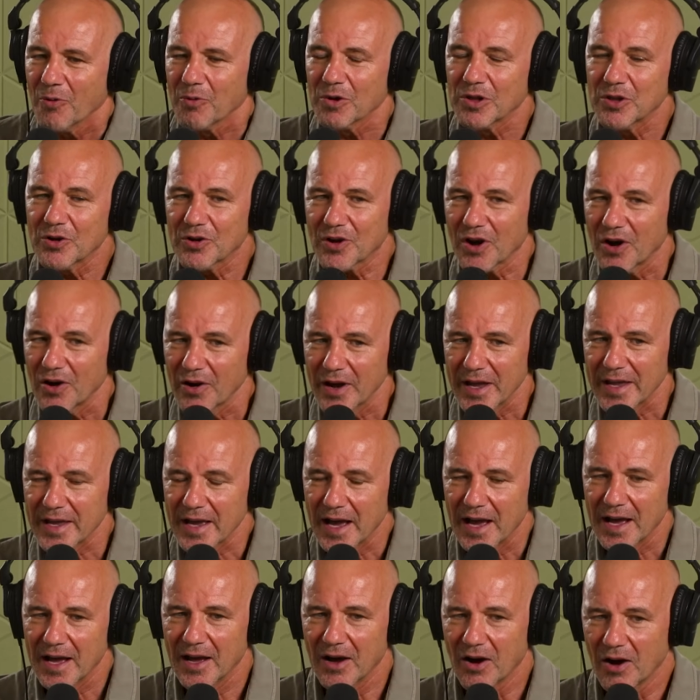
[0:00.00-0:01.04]
Well, look, I
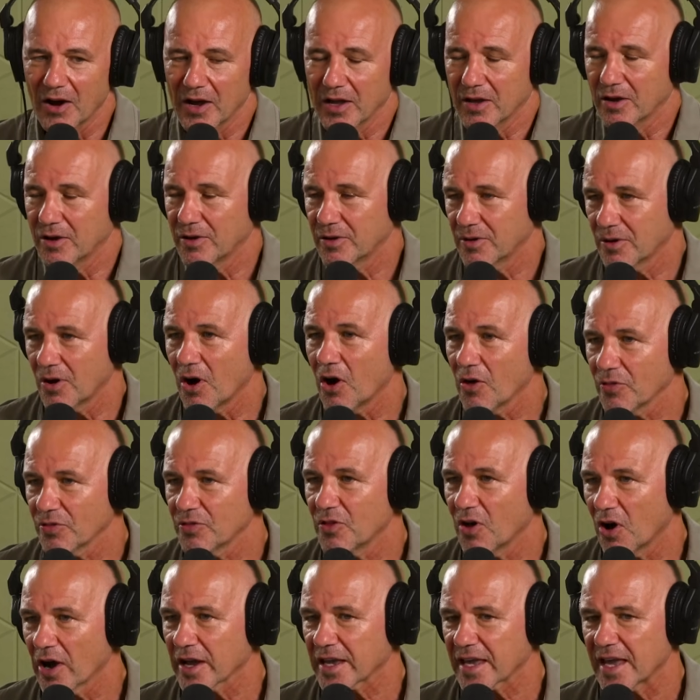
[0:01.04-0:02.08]

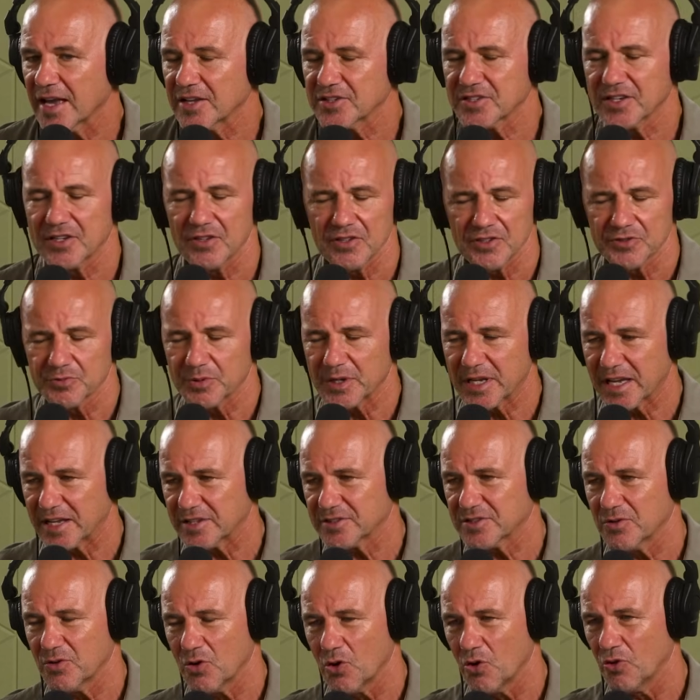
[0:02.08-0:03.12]
on I Catch Killers, we
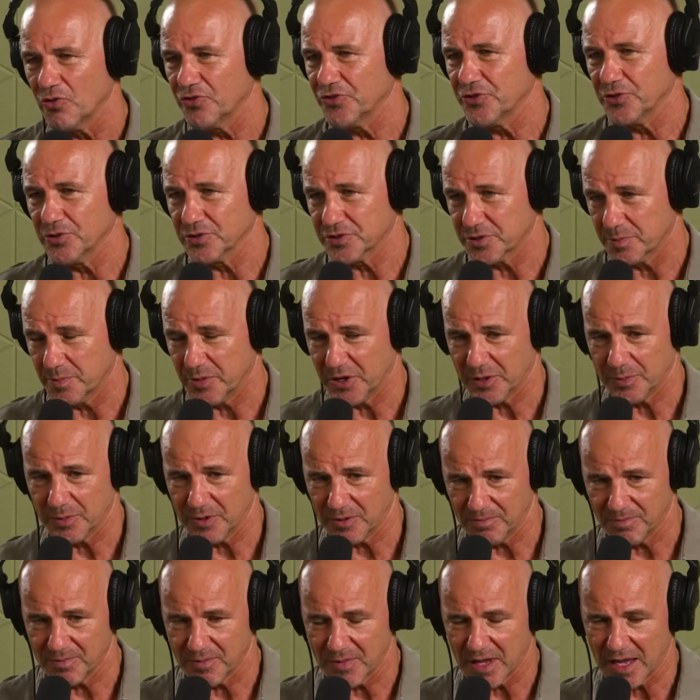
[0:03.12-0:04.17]
get all sorts of
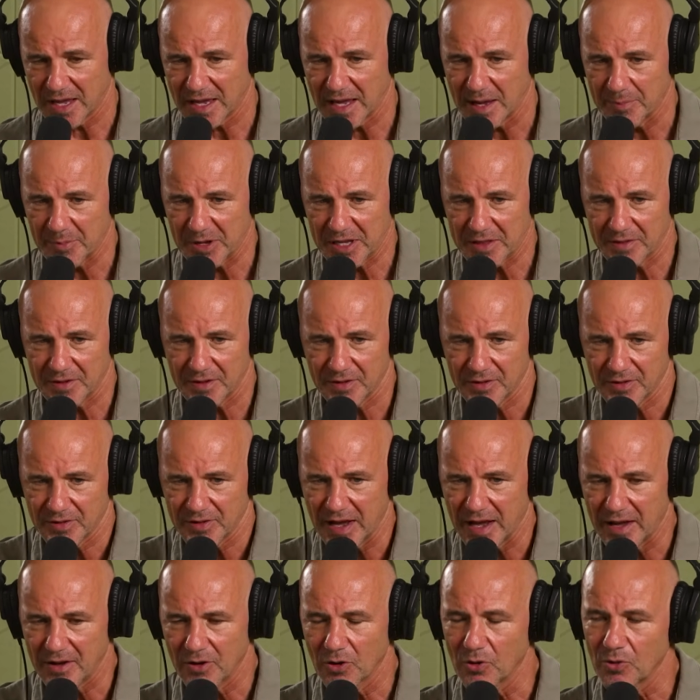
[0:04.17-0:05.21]
people that come in and
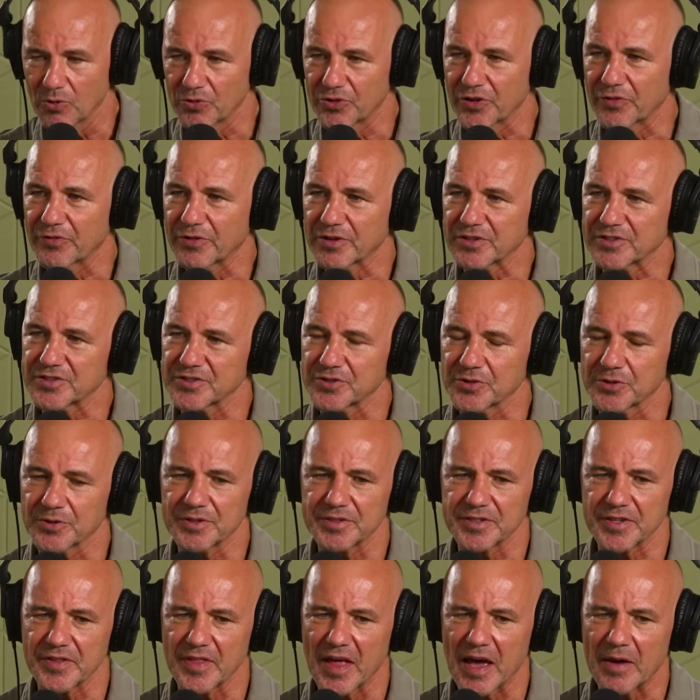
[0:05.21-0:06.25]
all different
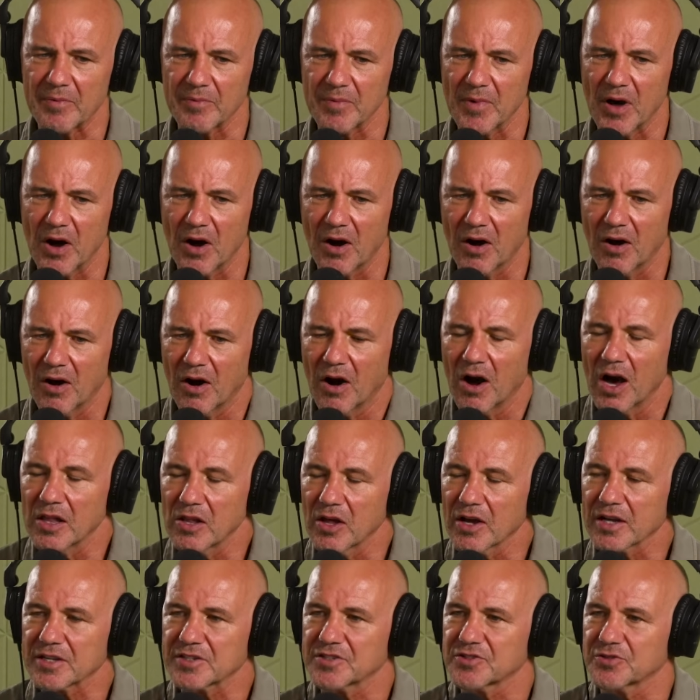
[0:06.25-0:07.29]
stories, and that I
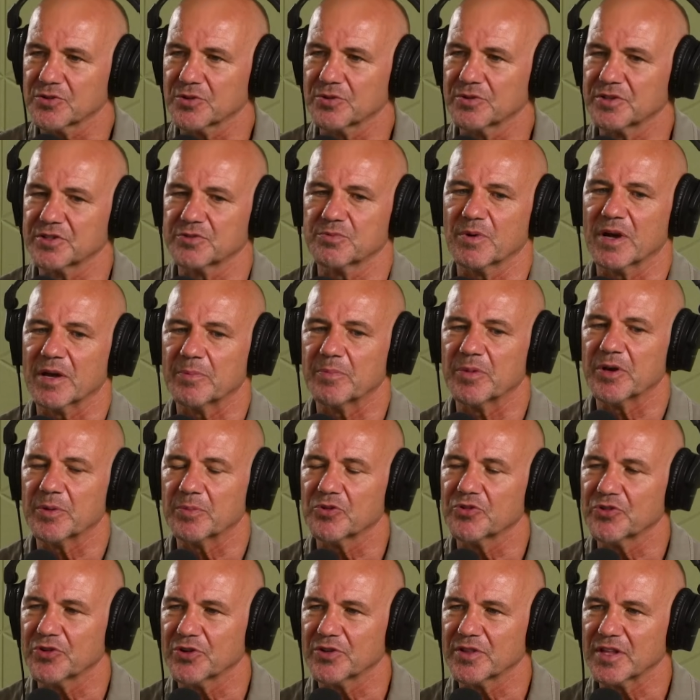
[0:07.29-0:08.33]
like stories where
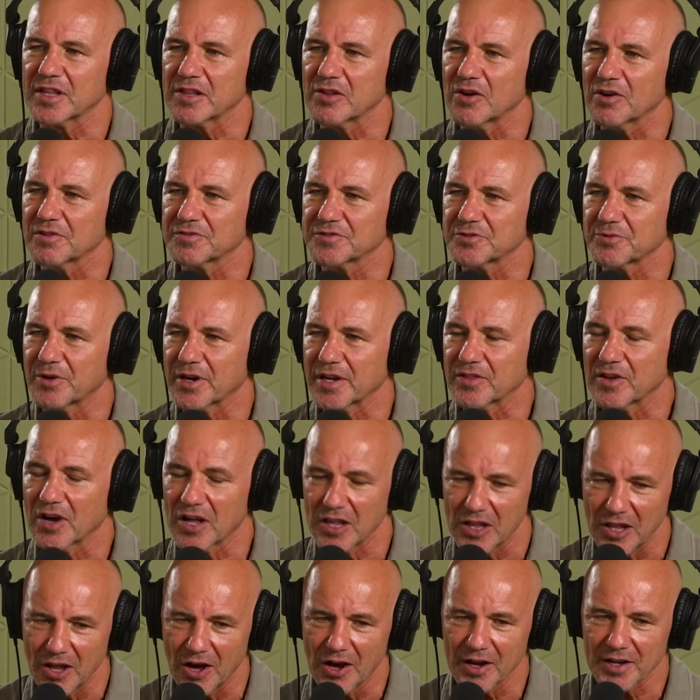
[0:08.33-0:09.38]
people turn their lives around. I
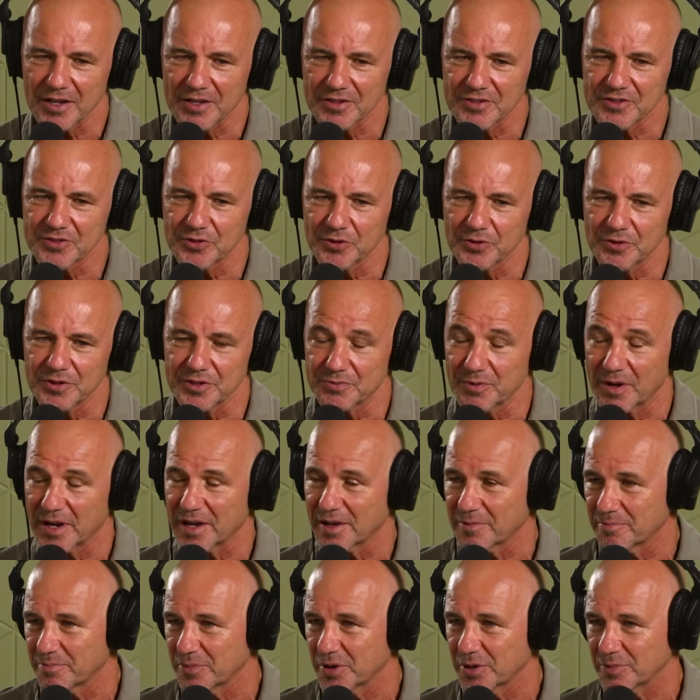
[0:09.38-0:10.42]
like stories
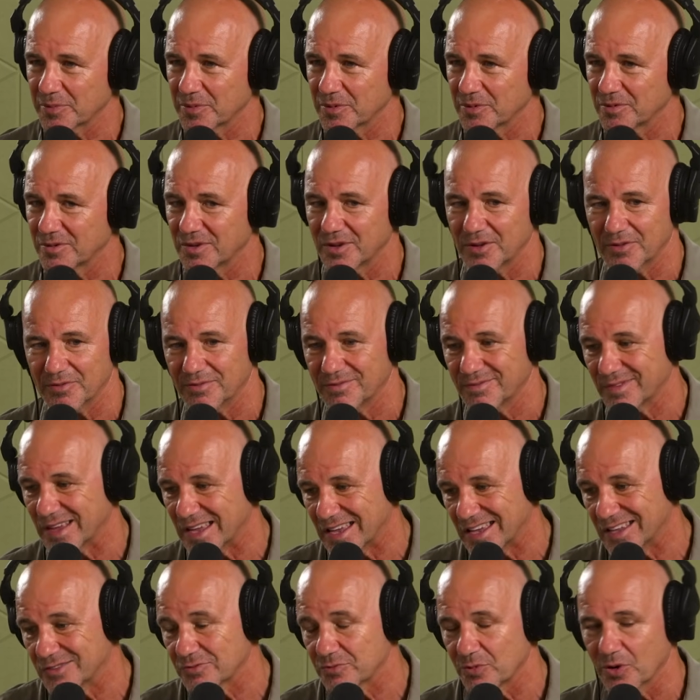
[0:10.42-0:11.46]
where people have
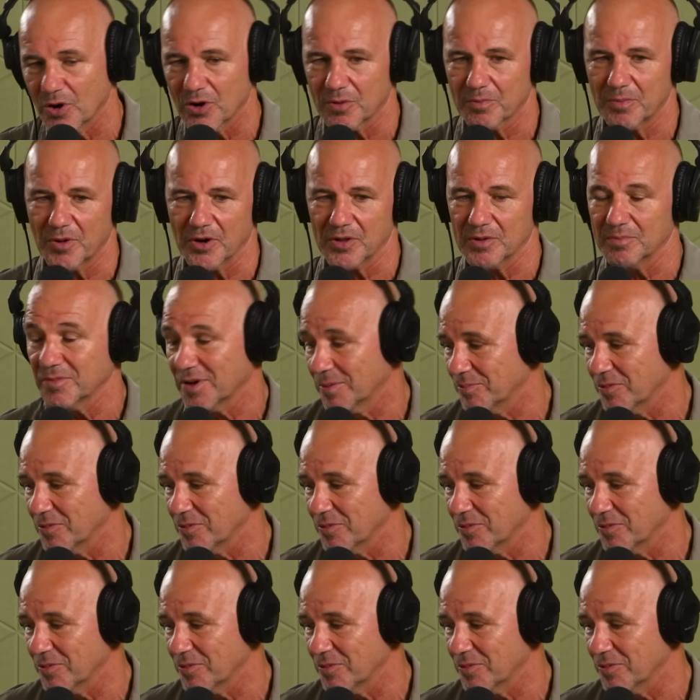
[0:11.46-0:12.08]
hit rock bottom.